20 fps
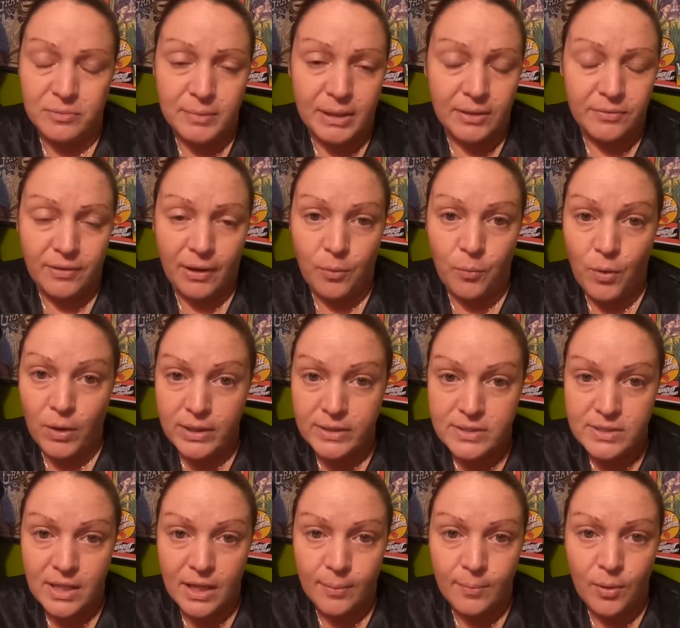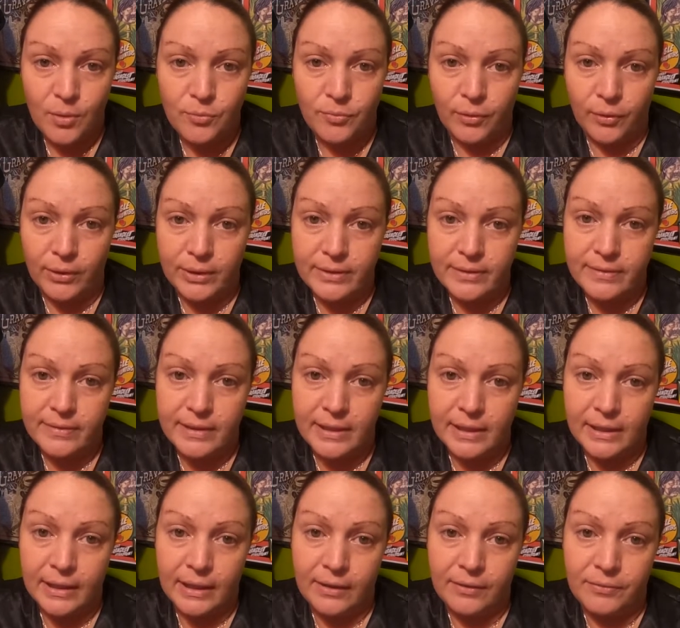me if I wanted to come over and
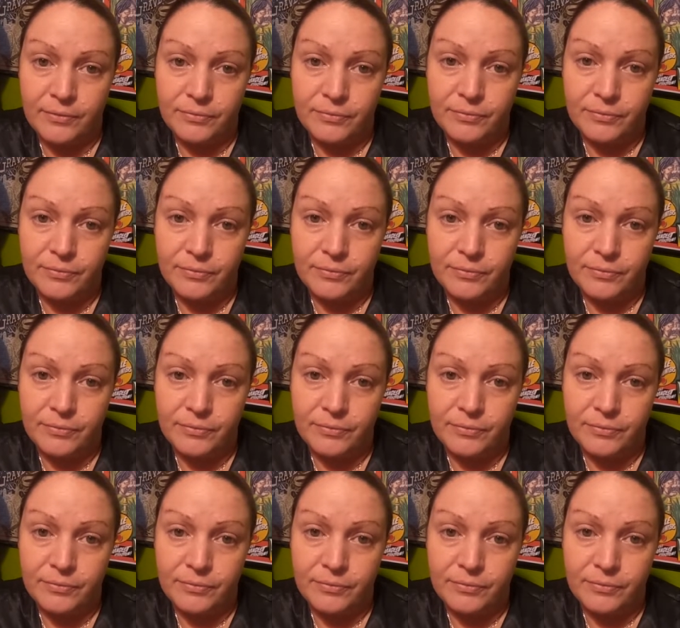see if